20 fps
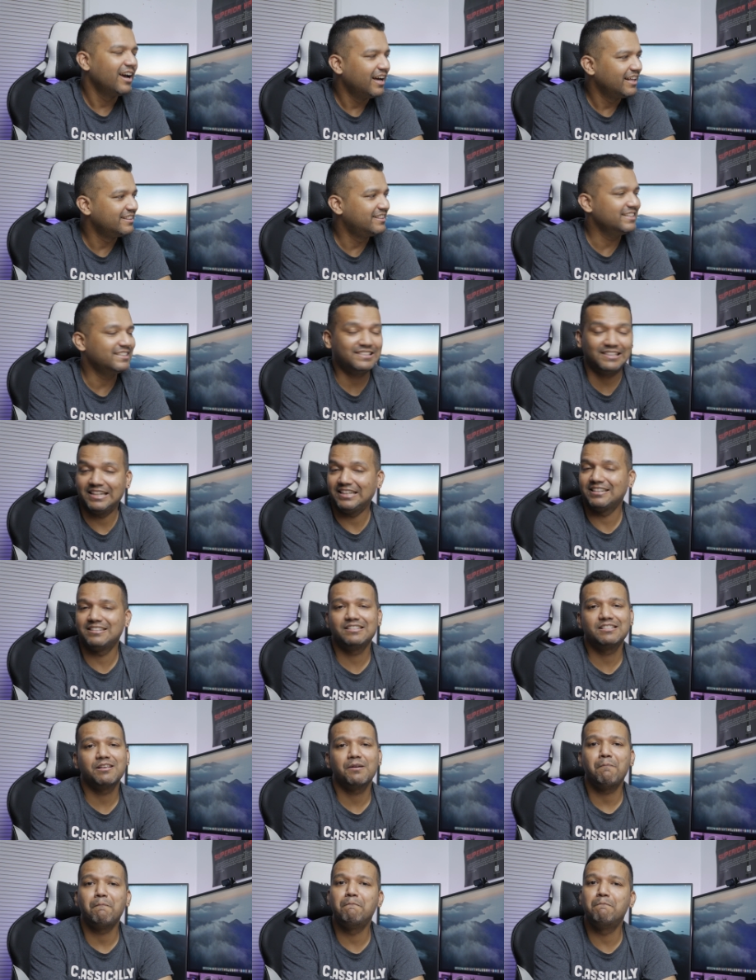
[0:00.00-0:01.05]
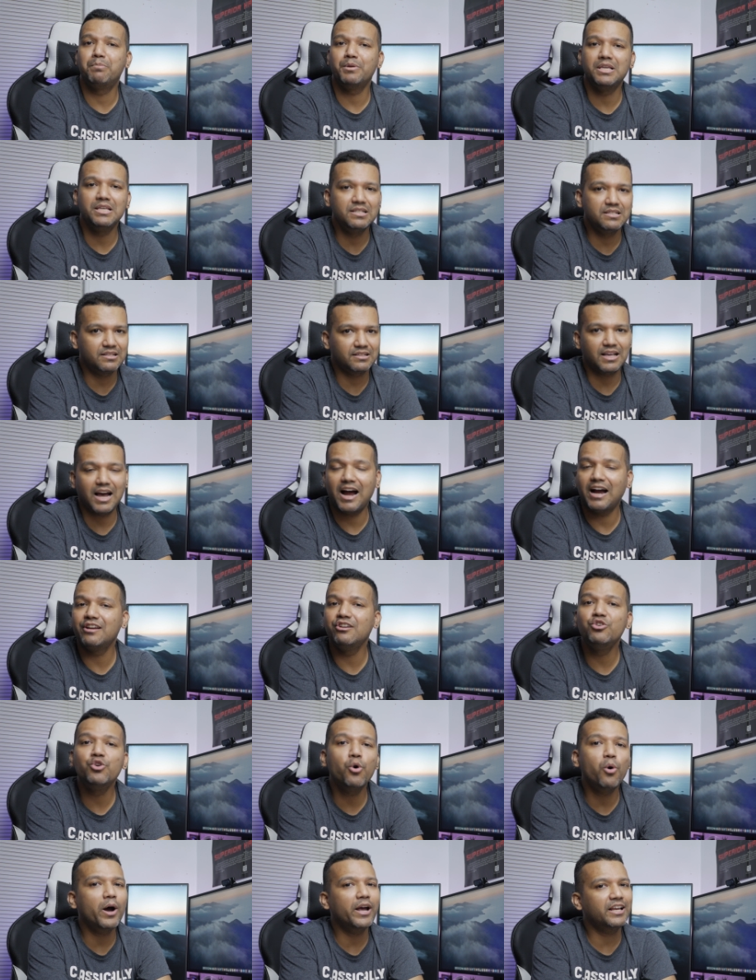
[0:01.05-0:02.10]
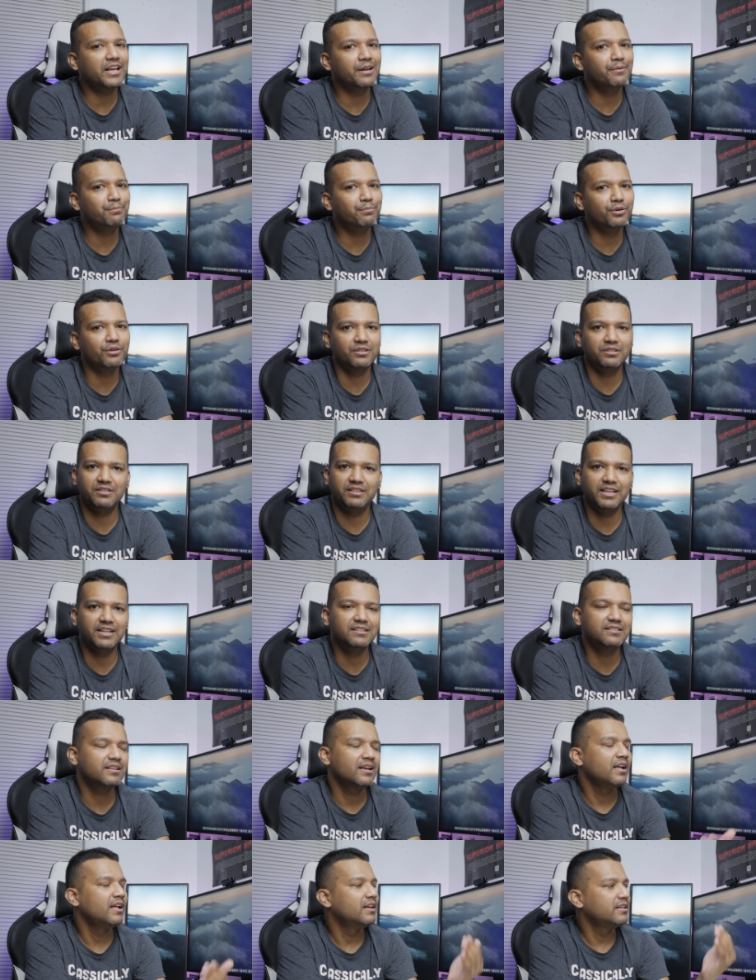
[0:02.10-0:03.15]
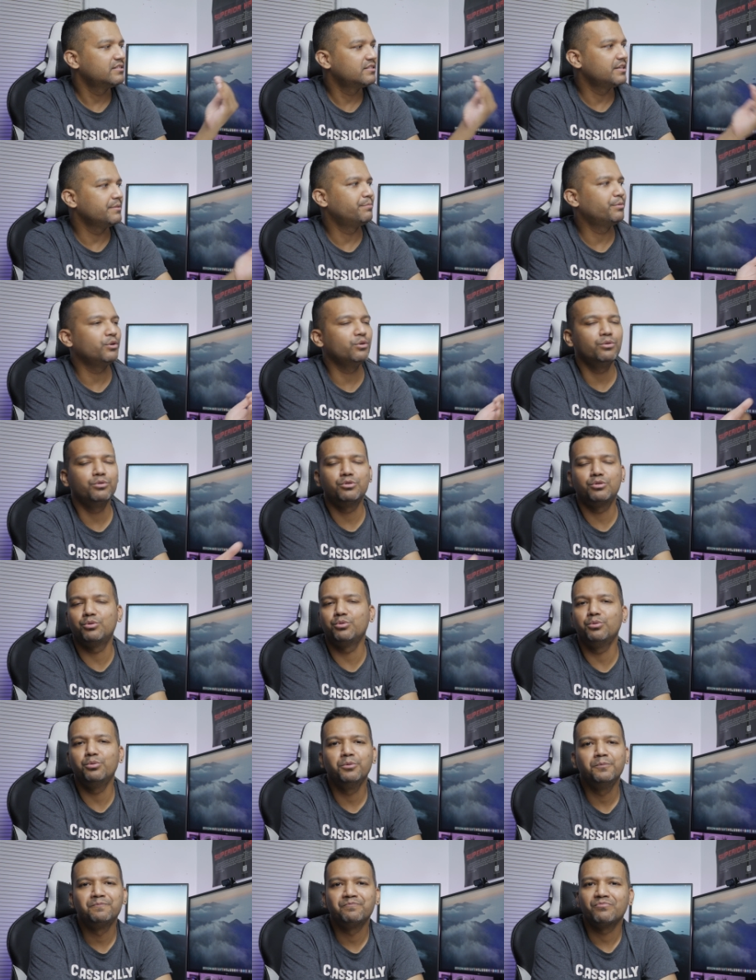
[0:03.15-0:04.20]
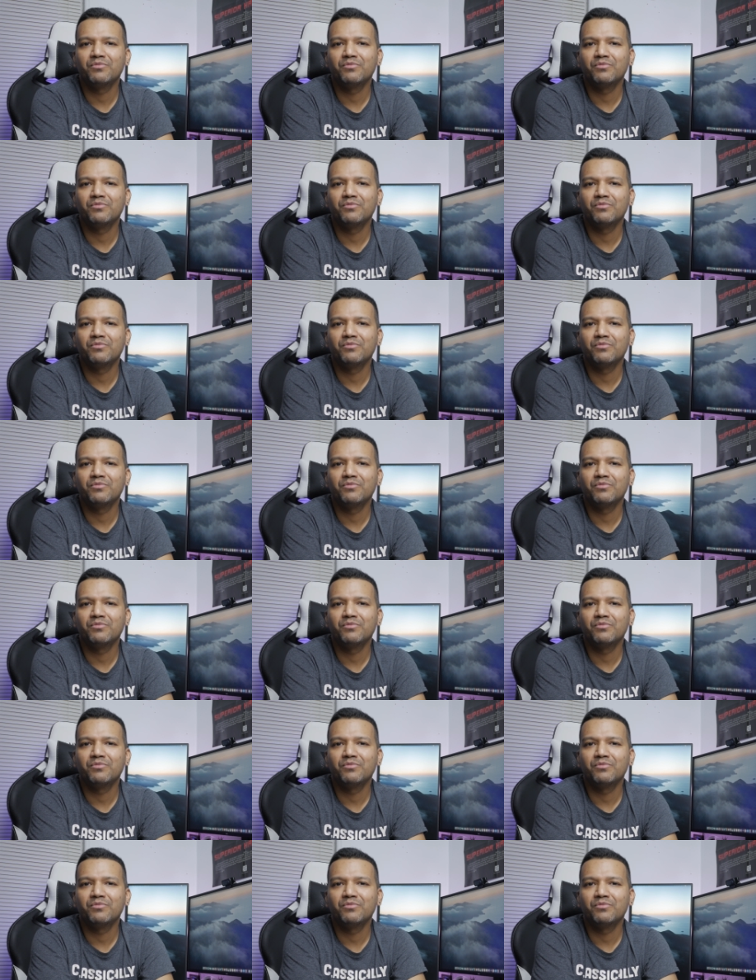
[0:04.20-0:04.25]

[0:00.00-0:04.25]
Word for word: this thing is a beast I know I can push this CPU to